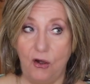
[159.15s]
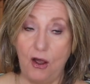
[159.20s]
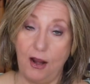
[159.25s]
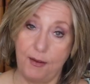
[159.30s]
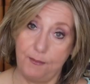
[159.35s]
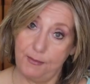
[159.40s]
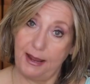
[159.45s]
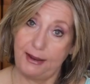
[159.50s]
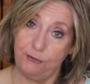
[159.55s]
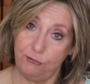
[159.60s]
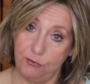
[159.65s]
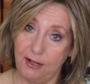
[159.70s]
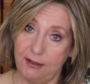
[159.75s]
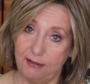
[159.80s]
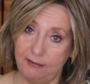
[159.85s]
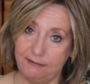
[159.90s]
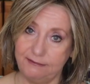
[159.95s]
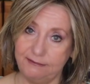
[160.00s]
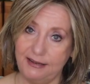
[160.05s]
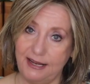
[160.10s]
on my
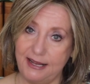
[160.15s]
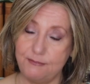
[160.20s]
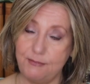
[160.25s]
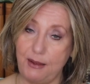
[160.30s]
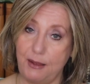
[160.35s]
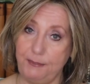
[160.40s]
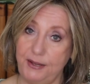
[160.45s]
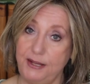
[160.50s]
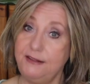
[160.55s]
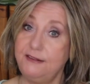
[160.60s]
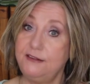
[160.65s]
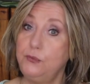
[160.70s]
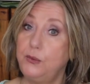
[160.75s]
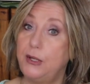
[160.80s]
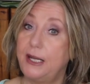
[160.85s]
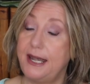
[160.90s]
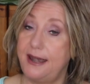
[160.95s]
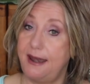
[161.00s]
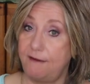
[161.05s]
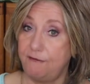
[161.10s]
grill and my pizza
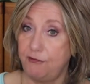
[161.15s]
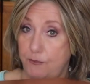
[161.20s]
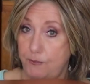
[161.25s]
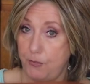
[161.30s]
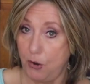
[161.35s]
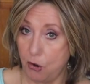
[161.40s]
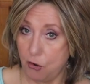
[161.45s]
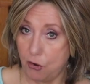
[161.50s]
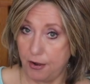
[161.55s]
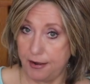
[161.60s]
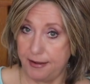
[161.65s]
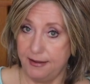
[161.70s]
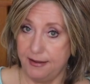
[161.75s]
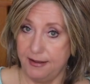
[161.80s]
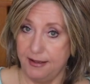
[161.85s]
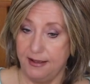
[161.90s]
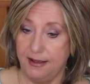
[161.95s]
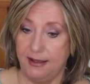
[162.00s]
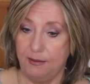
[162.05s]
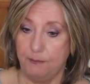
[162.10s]
would never burn
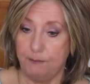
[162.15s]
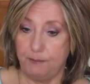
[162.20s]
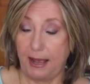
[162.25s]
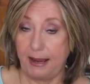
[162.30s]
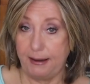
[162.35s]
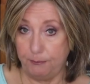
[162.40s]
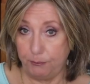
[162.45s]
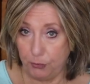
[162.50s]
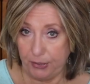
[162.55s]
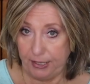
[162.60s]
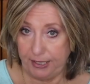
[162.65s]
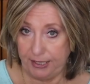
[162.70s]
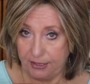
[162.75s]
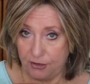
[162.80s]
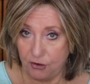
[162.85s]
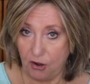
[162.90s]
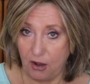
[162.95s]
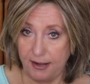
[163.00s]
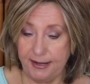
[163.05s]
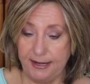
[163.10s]
by putting
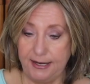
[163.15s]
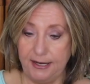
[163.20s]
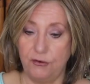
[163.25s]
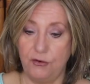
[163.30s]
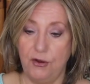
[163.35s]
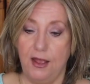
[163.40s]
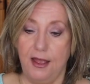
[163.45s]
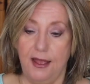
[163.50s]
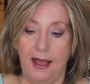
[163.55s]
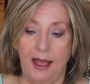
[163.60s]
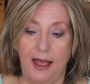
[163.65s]
it on here.